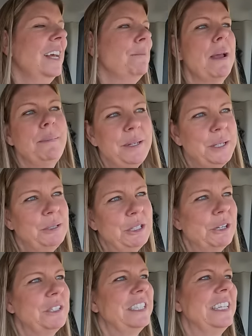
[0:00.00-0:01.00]
maybe New
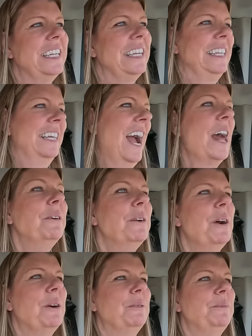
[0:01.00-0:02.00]
Jersey. I don't
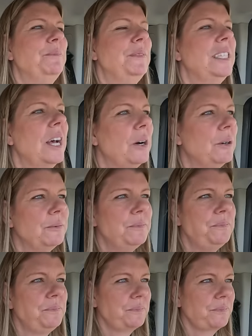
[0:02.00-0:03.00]
know. So
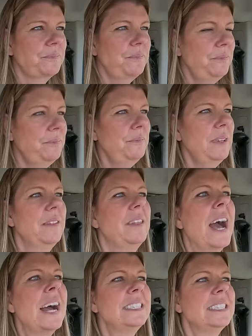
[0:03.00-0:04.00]

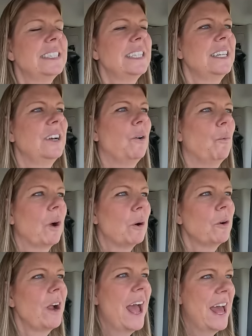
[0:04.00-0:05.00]
that's where
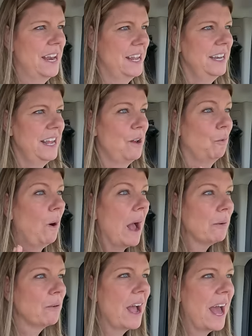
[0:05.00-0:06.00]
we're headed and why
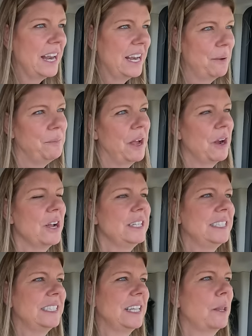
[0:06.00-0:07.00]
we're headed up there. It's
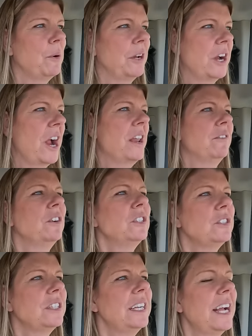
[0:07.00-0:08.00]
to celebrate our
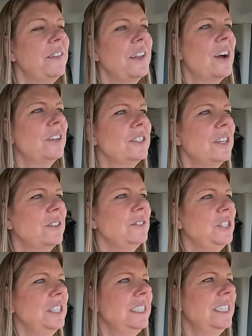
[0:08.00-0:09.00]
anniversary and then also
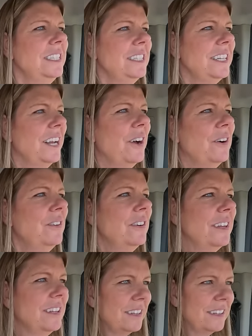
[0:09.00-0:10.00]
just to,
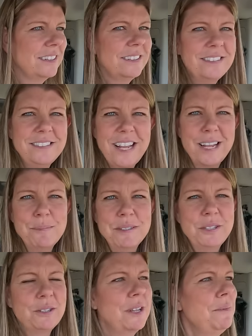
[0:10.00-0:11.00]
take
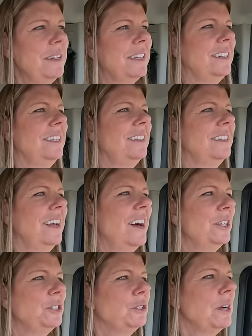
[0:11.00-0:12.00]
Mr. Lemon
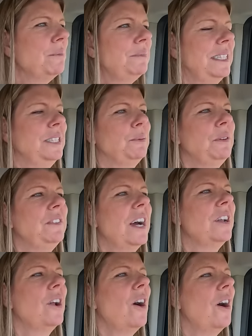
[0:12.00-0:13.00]
on a trip since we've
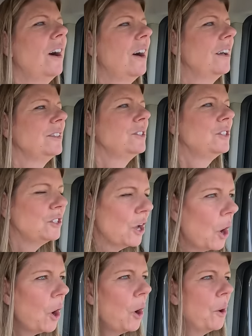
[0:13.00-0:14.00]
done
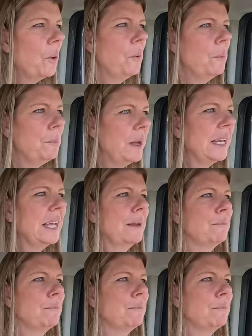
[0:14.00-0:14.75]
so many